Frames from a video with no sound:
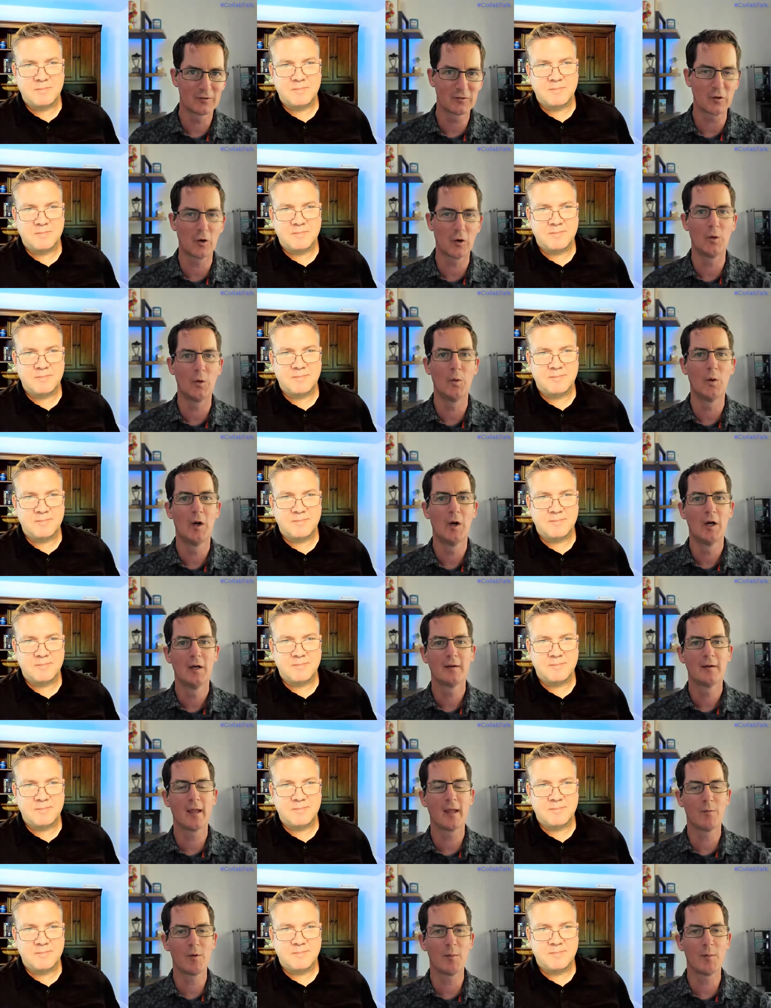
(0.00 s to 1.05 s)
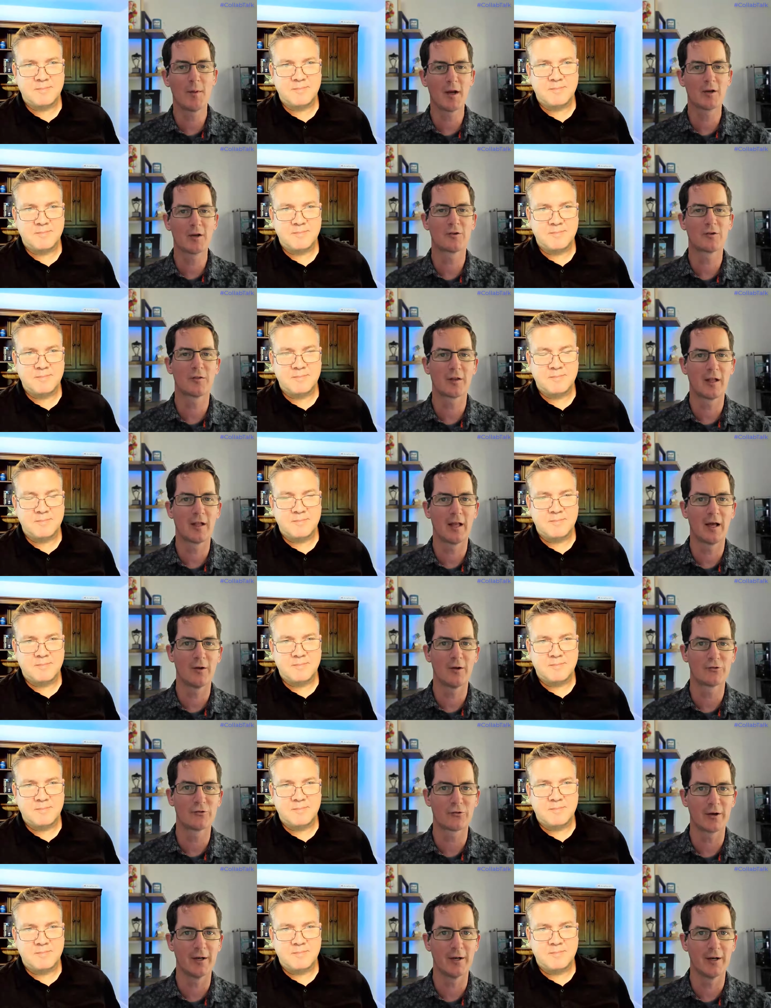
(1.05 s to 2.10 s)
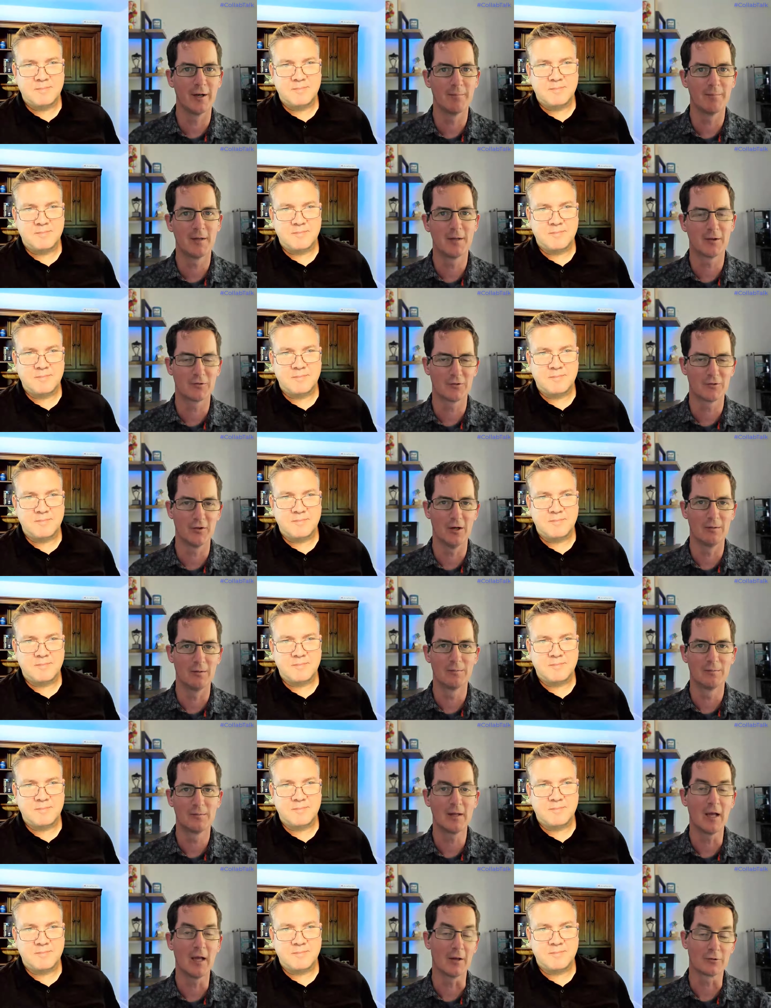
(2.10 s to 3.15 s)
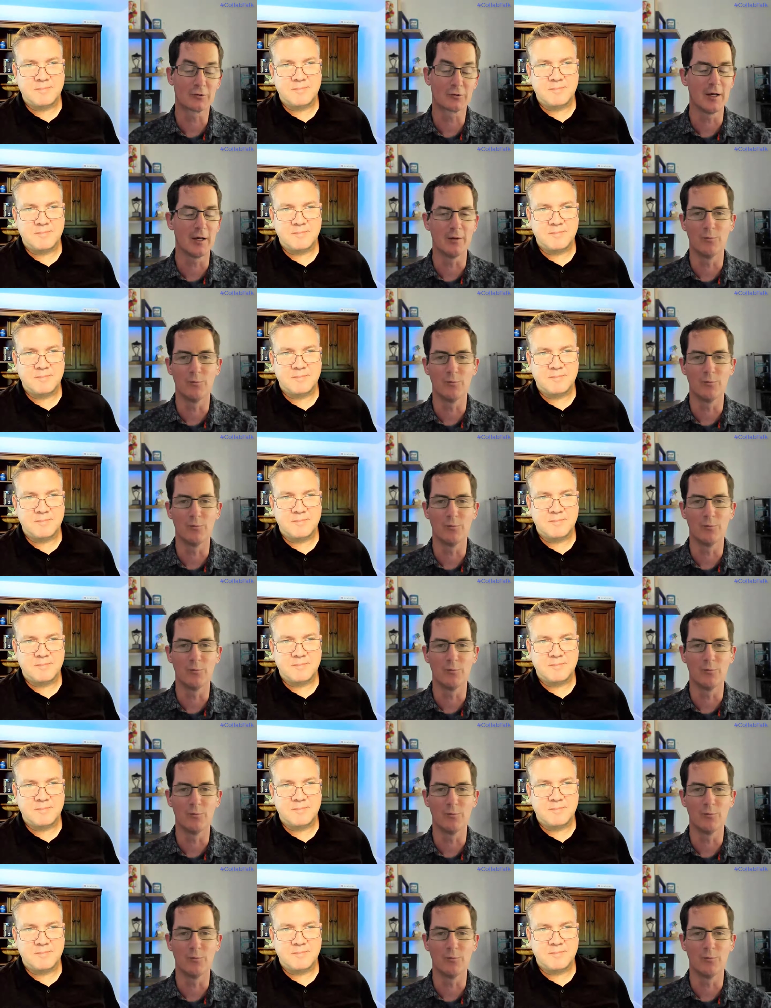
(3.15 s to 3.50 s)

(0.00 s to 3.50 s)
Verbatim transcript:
Speaker 1: So can we migrate to the cloud straight up? Yes, no. Yes,